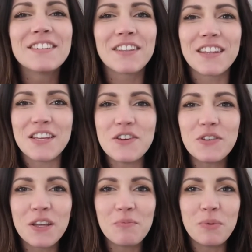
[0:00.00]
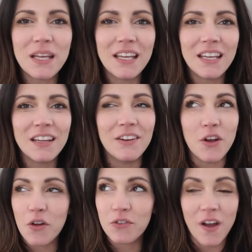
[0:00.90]
So that you can be
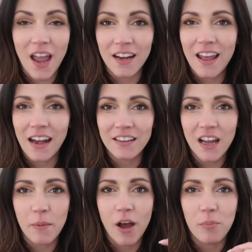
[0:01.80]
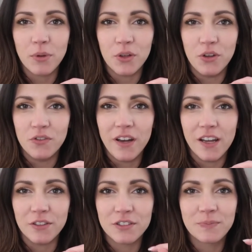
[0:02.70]
notified anytime I upload new
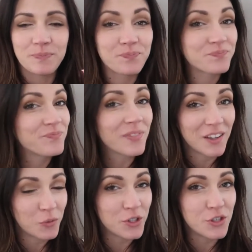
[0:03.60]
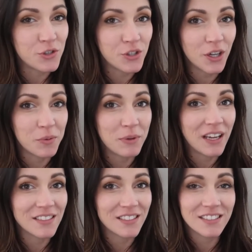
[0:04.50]
videos, which you should,
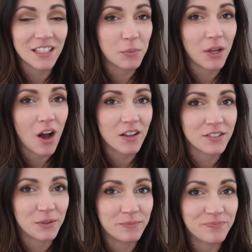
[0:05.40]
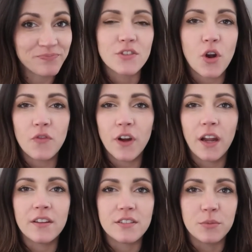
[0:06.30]
because it's gonna be awesome. So don't
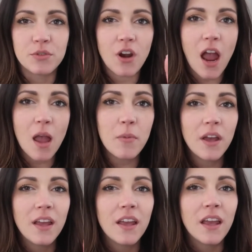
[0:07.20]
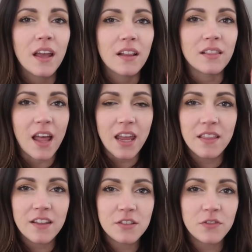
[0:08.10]
forget to subscribe,
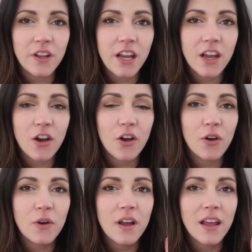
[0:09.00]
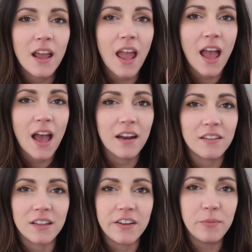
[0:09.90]
like this video, and
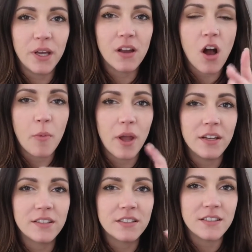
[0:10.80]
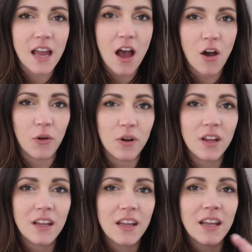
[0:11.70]
leave me a comment down
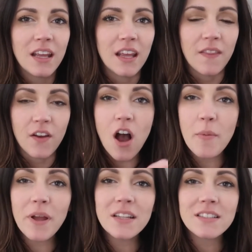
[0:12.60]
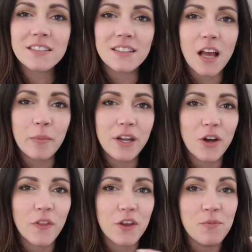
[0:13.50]
in the comments to let me
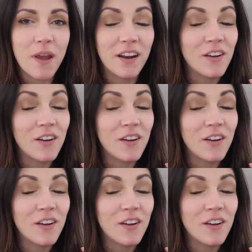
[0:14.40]
know that you made